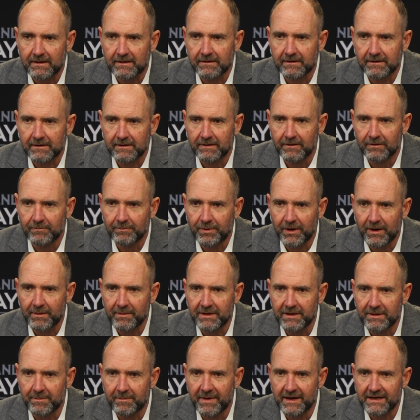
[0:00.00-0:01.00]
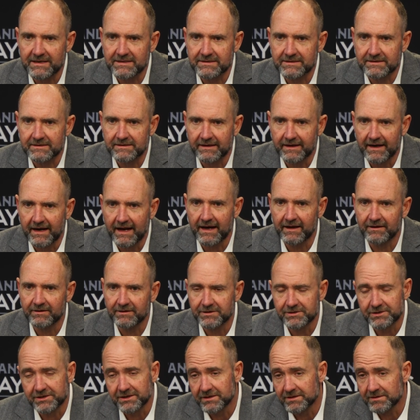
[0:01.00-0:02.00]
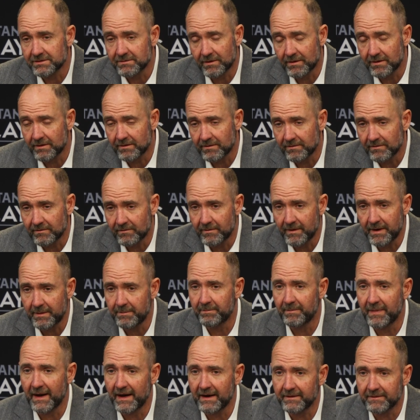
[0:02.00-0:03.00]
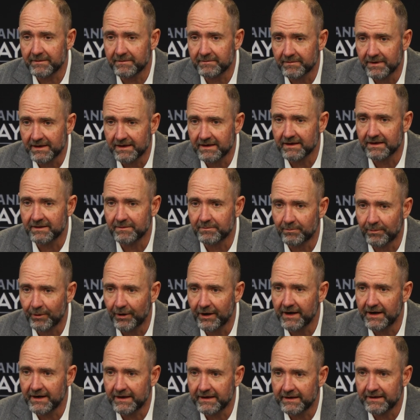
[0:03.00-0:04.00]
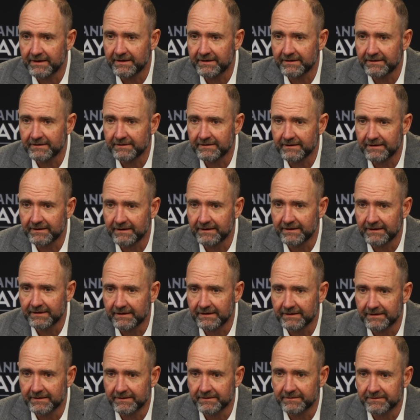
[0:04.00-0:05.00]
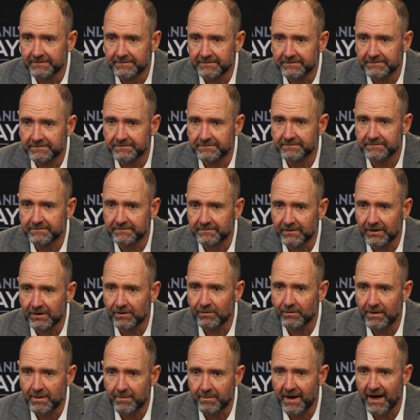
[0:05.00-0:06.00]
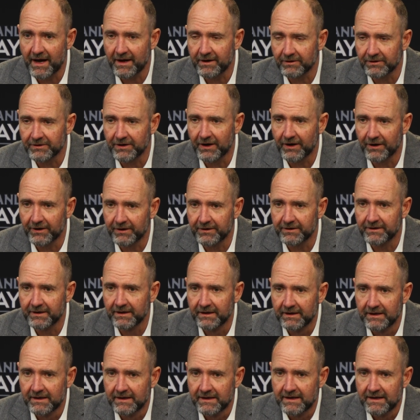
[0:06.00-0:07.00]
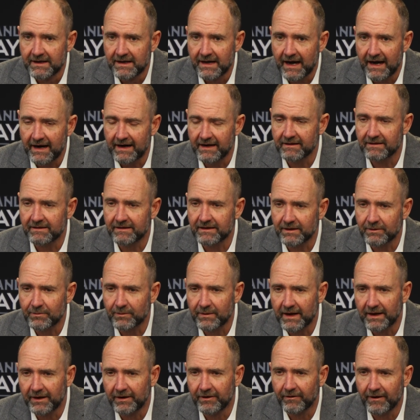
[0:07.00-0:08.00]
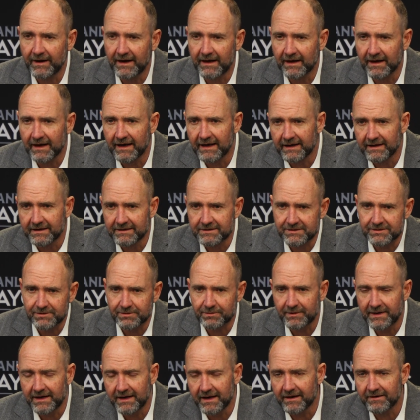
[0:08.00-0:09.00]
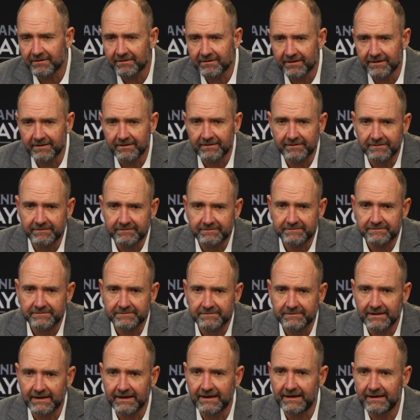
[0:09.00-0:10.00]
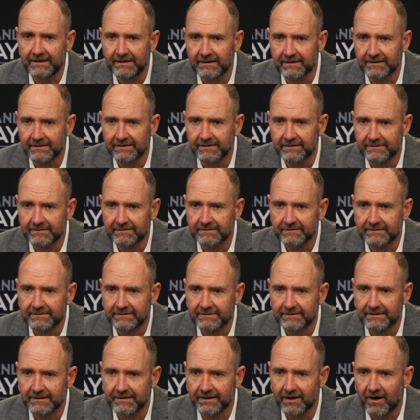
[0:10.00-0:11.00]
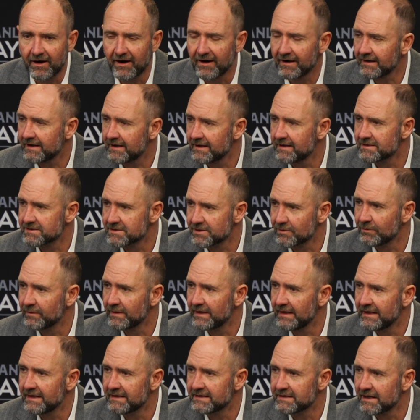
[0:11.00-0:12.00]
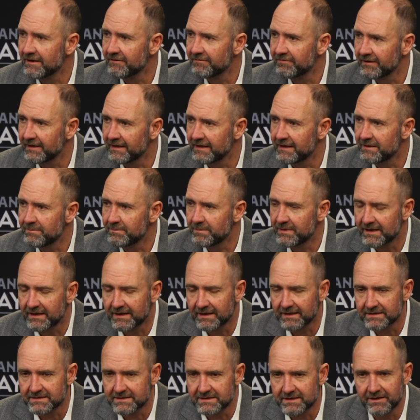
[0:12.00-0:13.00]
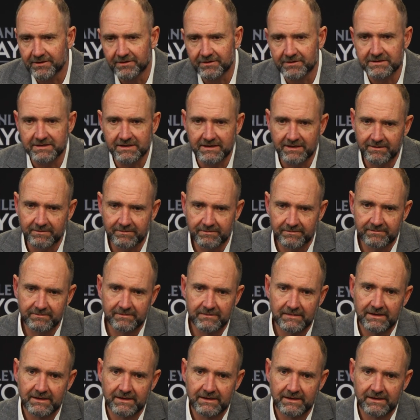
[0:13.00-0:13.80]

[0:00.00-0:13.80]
you know, probably the best analogies, we, we bent but didn't break. Uh, you know, we battled hard. I didn't think we had great legs. three nothing lead in, in hockey is a really tough lead because the other team,